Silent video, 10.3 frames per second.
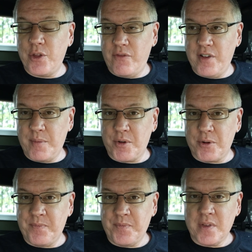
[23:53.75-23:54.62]

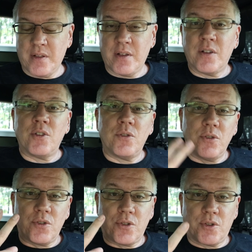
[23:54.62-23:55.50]
November,
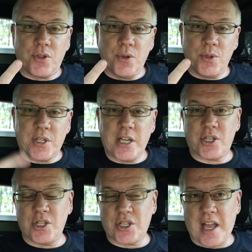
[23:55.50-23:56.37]
two
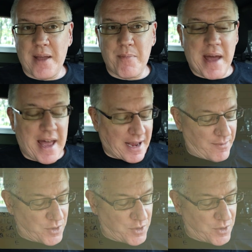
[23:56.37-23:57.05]
stations came back.